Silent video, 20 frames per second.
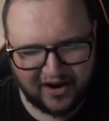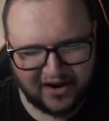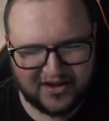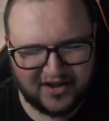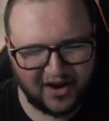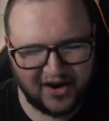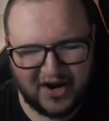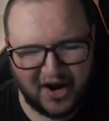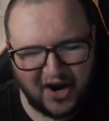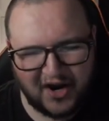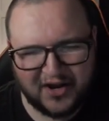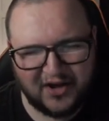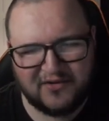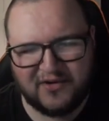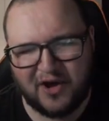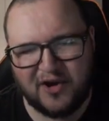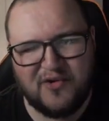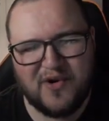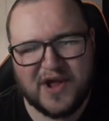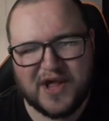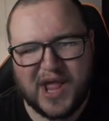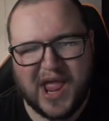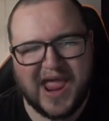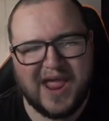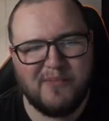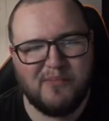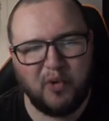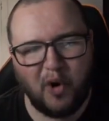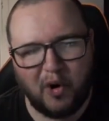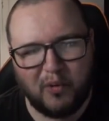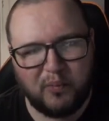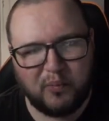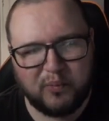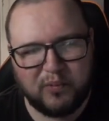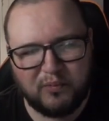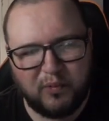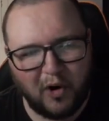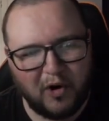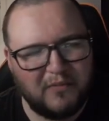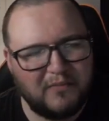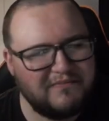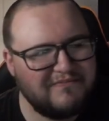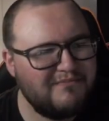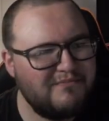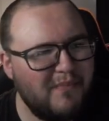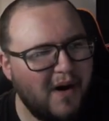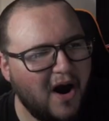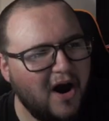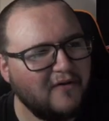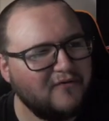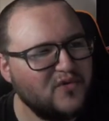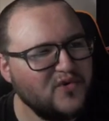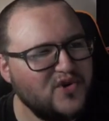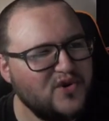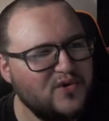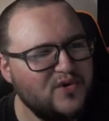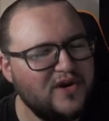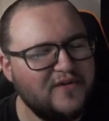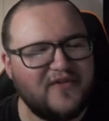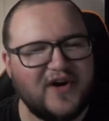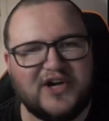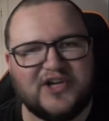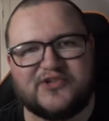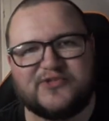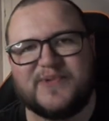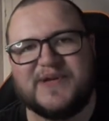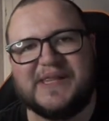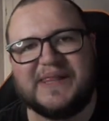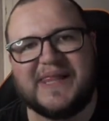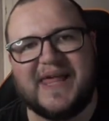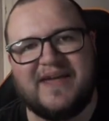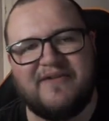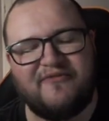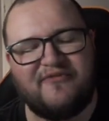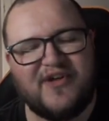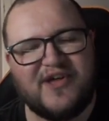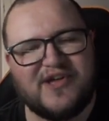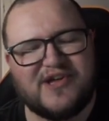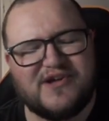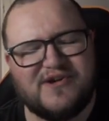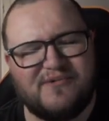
I, I, I don't know in what what Marvel universe we live